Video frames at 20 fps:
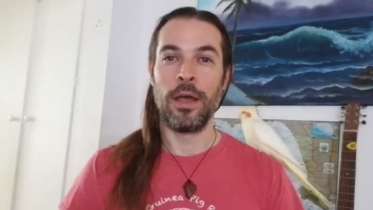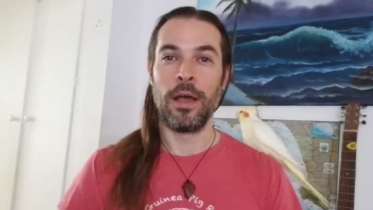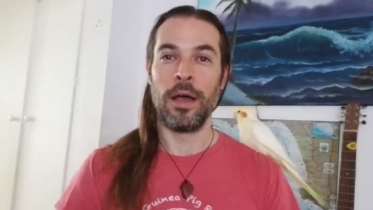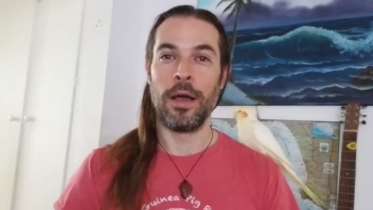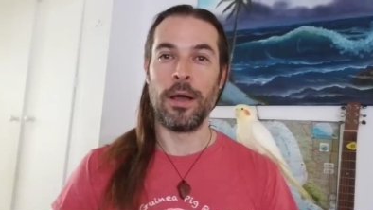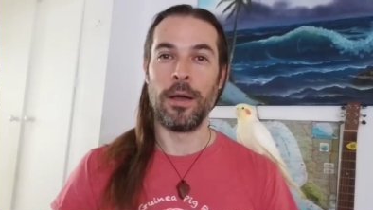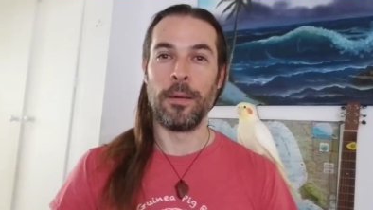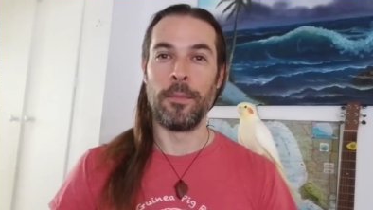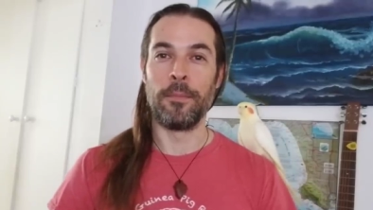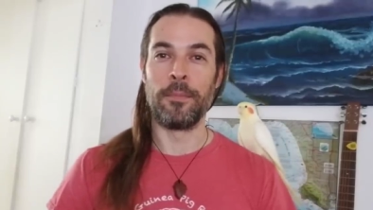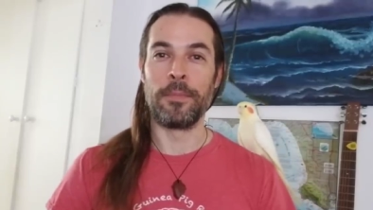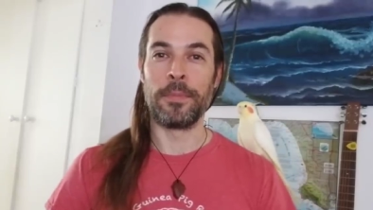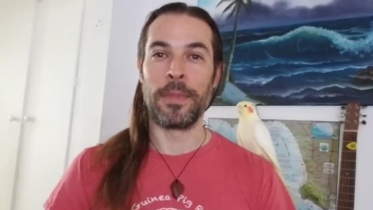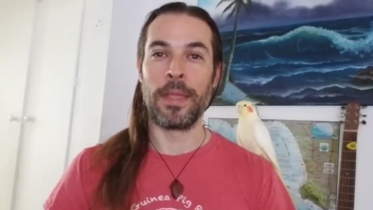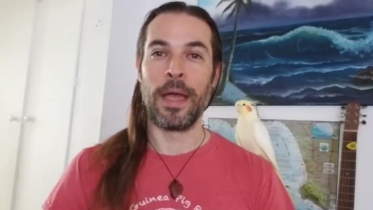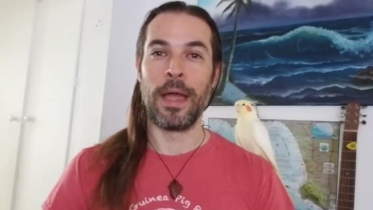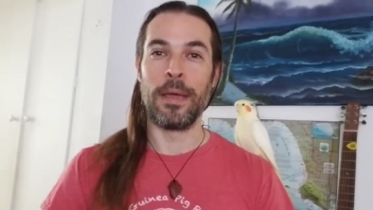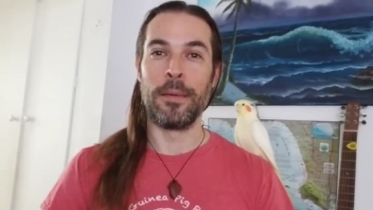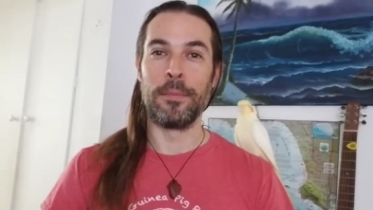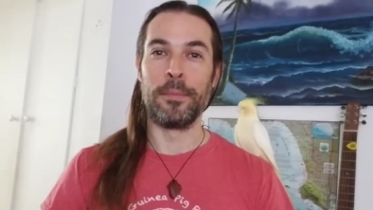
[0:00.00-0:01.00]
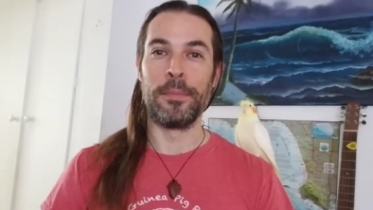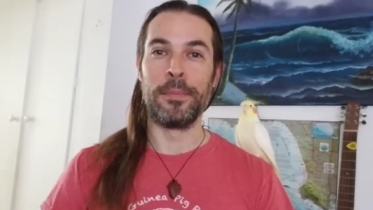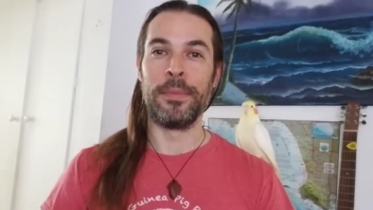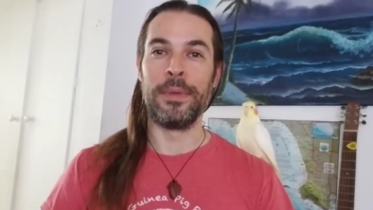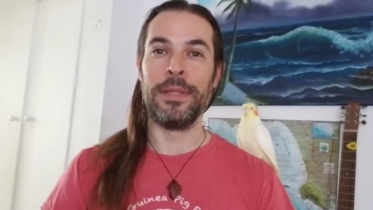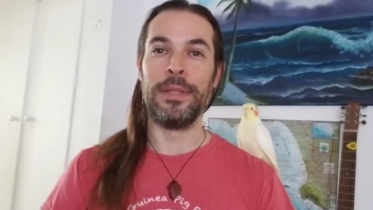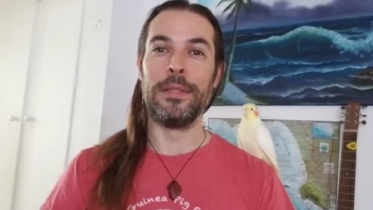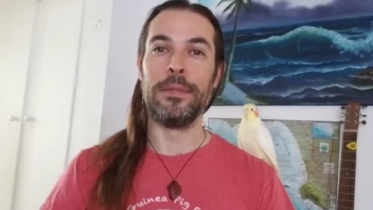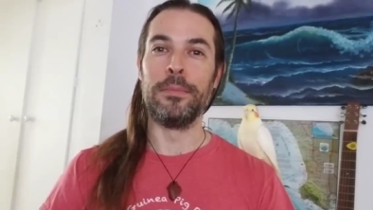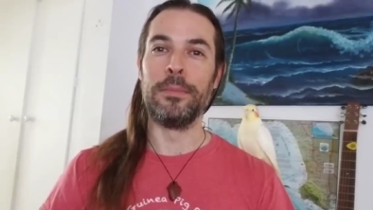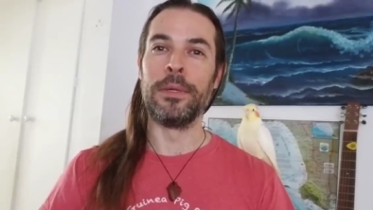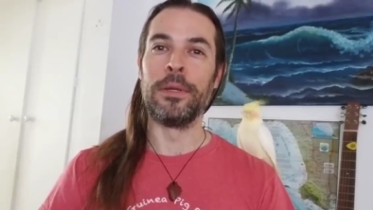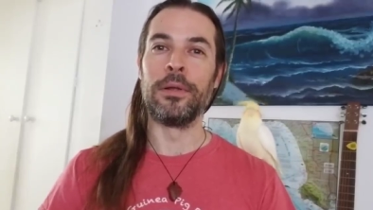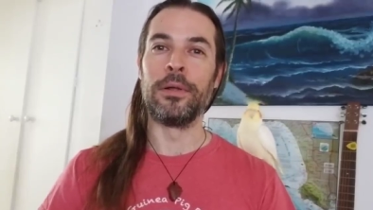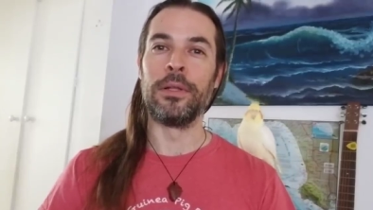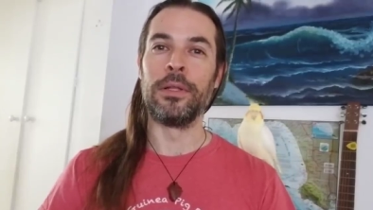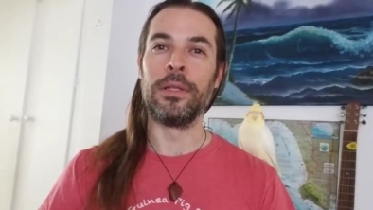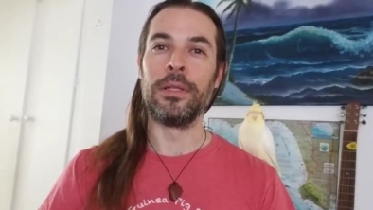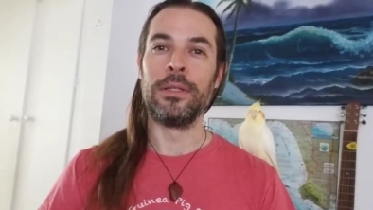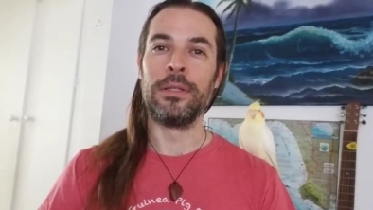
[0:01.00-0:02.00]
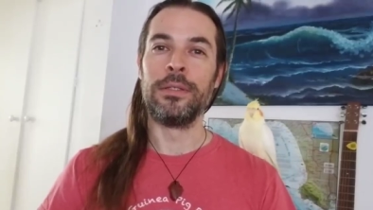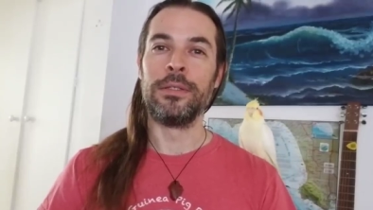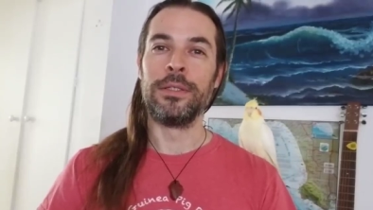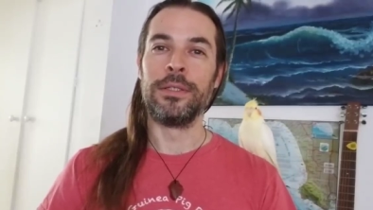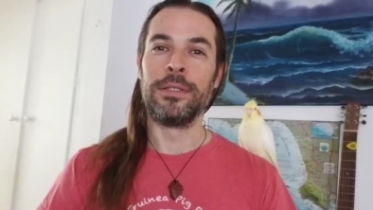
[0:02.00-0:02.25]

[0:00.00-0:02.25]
Um, I'm in the middle